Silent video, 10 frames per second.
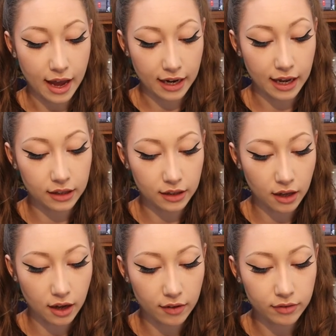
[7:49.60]
and I
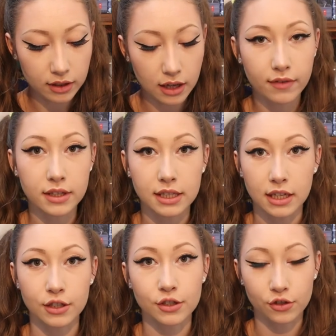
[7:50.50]
love, love this
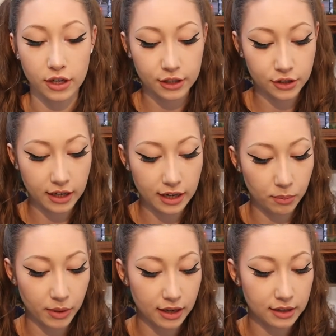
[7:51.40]

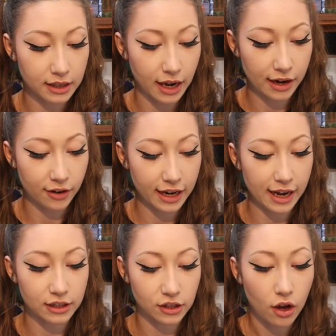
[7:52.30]
illustration because Hagrid
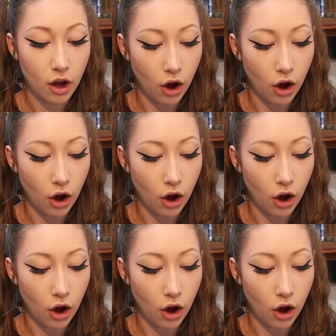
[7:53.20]
has